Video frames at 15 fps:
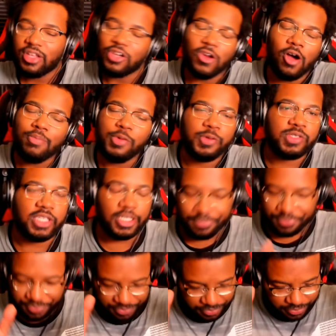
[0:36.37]
No music,
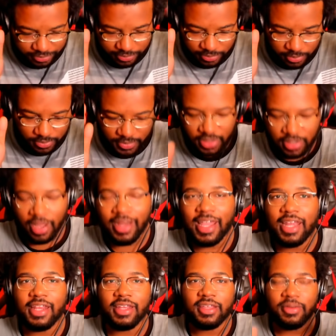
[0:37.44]

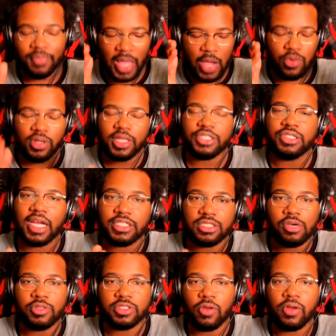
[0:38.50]
unedited. I want to let you guys
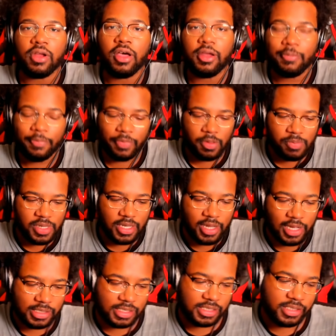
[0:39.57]
know what's going on
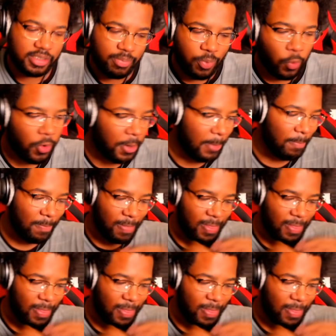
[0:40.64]
because this is important.